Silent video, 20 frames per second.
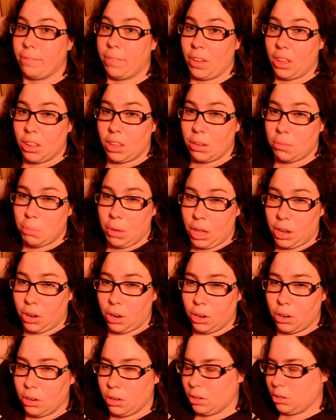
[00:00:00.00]
feeling
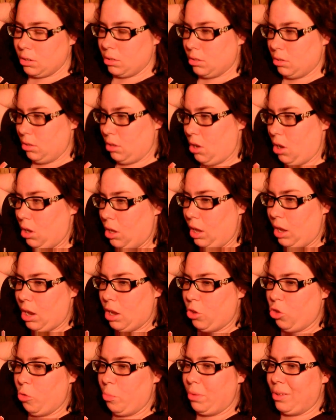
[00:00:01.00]
better. Not like
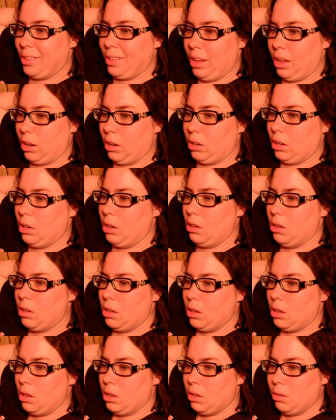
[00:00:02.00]
100%,
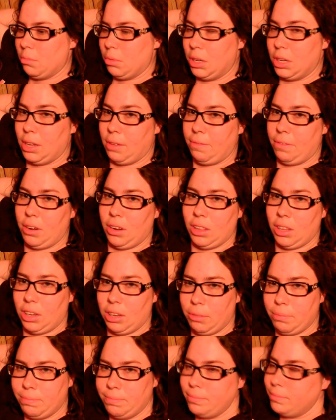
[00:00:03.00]
but
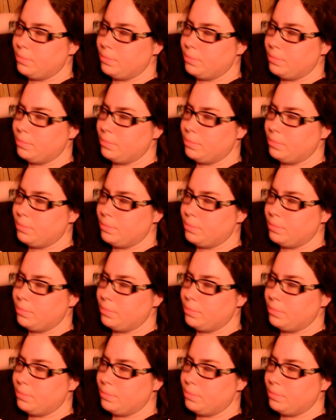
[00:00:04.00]
definitely